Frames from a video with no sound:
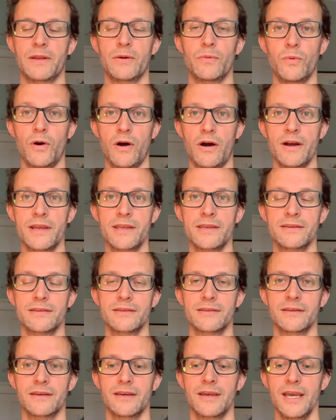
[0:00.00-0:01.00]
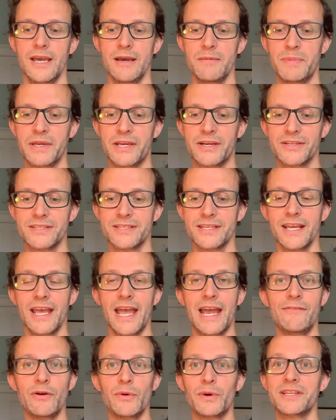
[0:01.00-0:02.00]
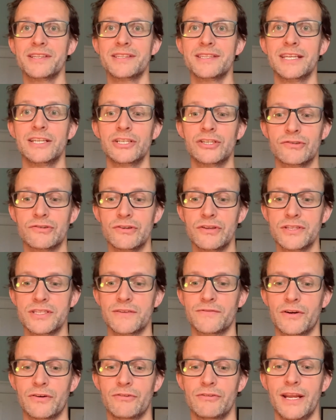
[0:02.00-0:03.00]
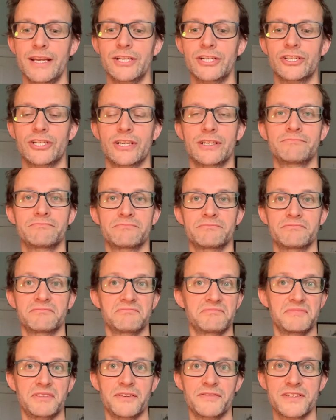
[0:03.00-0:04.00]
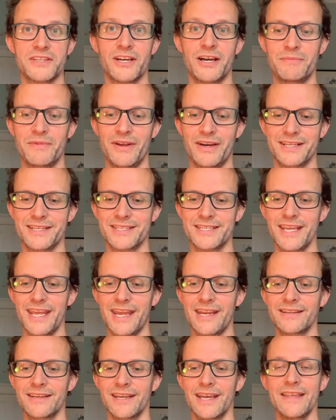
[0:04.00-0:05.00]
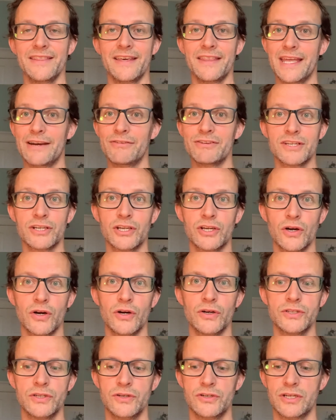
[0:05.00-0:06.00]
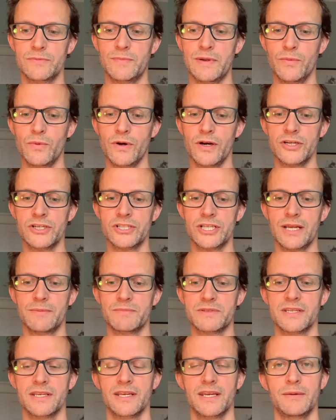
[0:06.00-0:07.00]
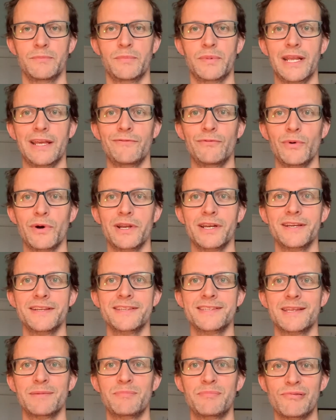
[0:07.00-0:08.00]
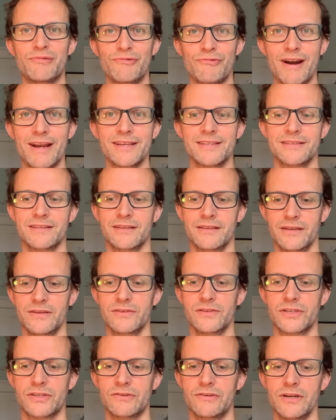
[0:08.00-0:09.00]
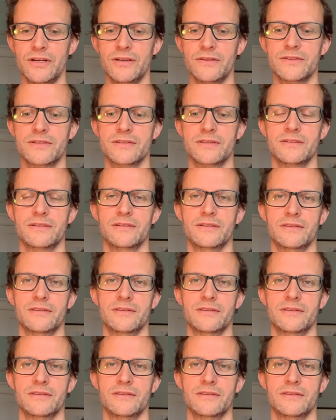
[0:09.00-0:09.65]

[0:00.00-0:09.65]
Why? Because everyone has seen truths of creation, of Psalm 19, that there is a God who should be worshipped, but everyone has suppressed those truths.